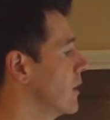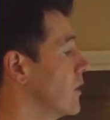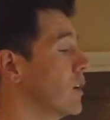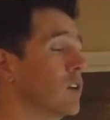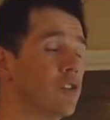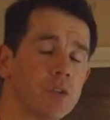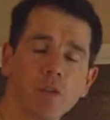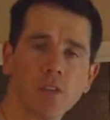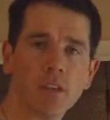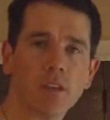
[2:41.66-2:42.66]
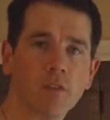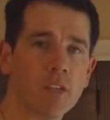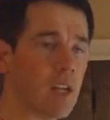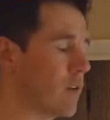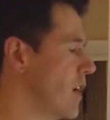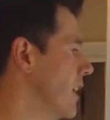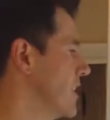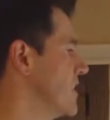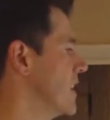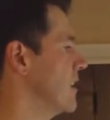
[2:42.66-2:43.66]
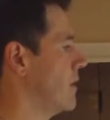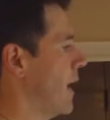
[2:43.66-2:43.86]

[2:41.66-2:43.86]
juicing video that I did,